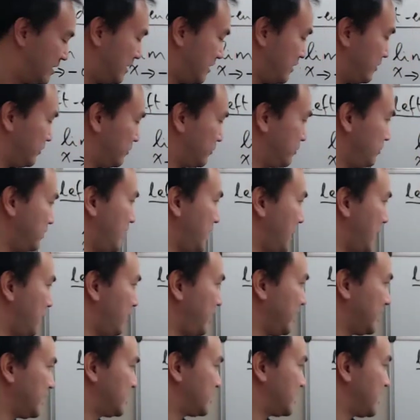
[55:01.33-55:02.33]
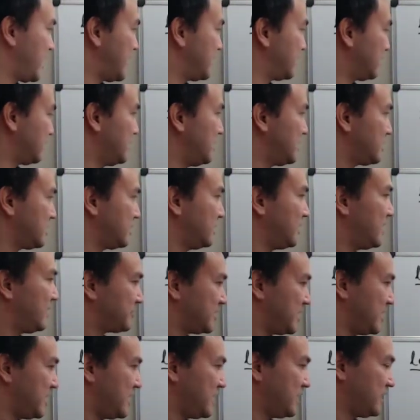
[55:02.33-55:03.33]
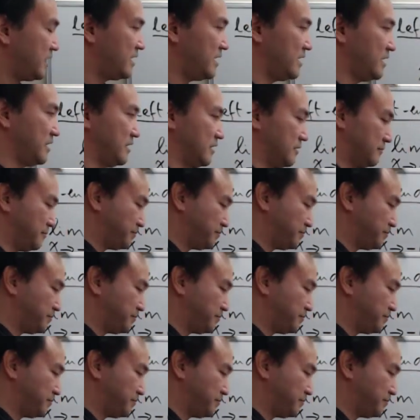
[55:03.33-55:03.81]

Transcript: So now I can say that this left end here